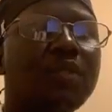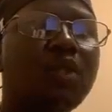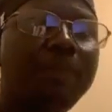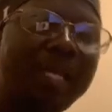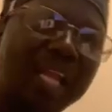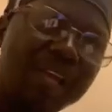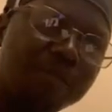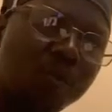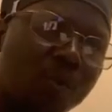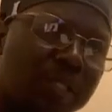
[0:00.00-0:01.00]
So, be
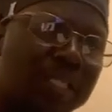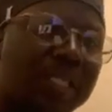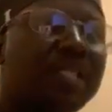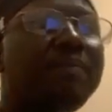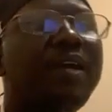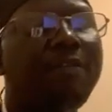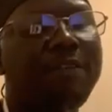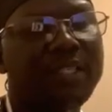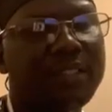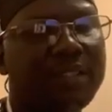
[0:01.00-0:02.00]
live and cool changaja be
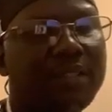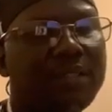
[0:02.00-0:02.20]
affected.